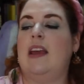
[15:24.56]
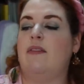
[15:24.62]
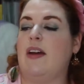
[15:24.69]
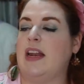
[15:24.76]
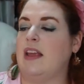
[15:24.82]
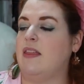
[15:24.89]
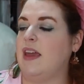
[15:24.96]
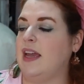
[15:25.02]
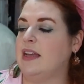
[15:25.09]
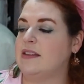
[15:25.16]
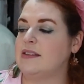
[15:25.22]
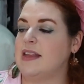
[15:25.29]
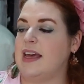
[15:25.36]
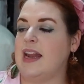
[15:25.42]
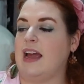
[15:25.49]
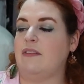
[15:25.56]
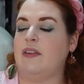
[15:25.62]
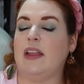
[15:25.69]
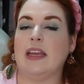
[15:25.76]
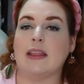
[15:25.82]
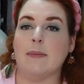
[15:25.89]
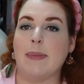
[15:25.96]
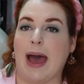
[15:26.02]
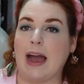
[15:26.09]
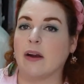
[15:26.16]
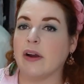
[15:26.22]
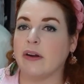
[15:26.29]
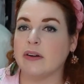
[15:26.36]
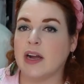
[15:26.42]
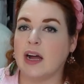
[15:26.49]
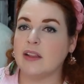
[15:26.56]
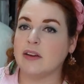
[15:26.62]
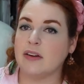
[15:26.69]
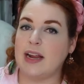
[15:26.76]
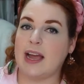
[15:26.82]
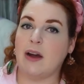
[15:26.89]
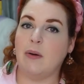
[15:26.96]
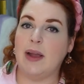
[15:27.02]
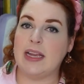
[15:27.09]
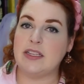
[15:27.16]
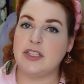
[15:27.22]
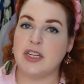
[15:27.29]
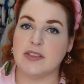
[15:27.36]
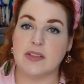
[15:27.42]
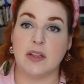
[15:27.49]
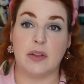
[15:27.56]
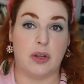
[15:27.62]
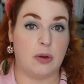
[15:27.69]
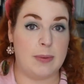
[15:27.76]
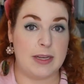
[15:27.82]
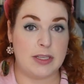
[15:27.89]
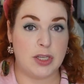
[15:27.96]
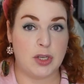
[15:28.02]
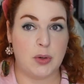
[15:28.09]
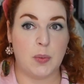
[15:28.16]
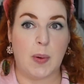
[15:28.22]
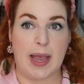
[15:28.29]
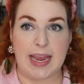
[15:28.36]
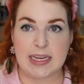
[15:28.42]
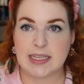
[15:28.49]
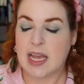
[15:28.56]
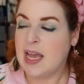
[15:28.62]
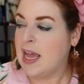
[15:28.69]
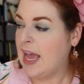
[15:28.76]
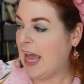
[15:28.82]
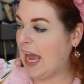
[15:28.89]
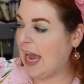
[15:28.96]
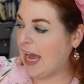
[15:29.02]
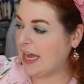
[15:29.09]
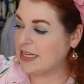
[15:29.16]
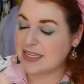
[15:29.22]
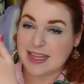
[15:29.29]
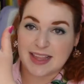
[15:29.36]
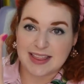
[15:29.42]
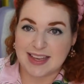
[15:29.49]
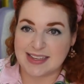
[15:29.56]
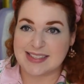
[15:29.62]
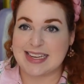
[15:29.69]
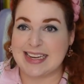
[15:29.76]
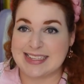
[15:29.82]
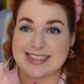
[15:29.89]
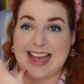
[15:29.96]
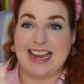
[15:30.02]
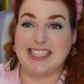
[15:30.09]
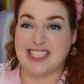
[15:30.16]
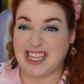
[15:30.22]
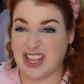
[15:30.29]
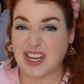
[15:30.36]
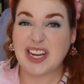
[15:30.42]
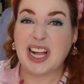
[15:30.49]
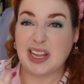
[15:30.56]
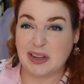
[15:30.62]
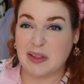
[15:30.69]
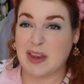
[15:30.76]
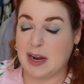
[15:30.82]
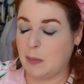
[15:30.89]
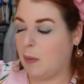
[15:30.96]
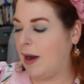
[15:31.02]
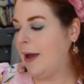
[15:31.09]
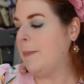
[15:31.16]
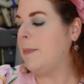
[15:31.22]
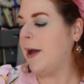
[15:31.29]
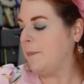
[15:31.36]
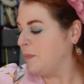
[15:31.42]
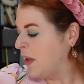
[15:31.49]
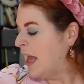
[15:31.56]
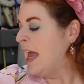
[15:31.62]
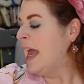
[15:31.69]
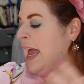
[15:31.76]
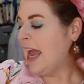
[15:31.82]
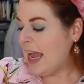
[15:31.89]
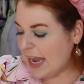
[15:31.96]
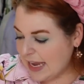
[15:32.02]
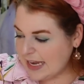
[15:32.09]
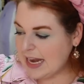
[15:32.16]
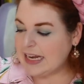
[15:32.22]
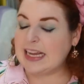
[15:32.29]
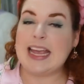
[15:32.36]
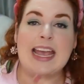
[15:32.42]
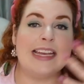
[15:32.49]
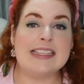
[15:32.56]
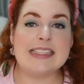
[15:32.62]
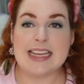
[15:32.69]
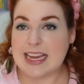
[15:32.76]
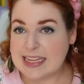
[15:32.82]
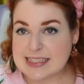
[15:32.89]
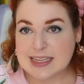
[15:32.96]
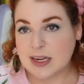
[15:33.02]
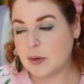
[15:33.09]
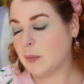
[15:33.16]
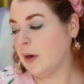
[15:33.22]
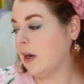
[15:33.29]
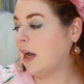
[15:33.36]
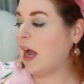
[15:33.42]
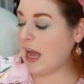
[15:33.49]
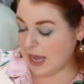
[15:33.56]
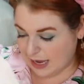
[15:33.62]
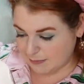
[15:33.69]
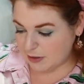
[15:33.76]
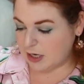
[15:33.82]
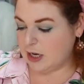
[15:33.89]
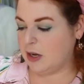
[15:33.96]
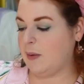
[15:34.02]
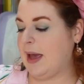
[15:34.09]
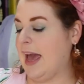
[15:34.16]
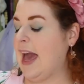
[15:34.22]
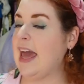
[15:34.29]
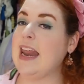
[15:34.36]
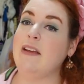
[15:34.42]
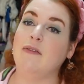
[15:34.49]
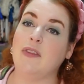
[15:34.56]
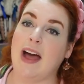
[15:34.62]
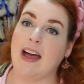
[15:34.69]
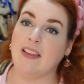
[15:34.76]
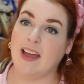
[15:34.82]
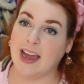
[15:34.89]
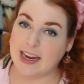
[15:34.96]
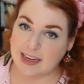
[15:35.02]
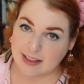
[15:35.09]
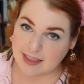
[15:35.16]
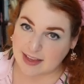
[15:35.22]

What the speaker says: if anything, it's that I feel like the background color now is just a little bit too white and that this is actually the color that I want. But in any case, it's gonna work. I'm gonna go ahead and flatline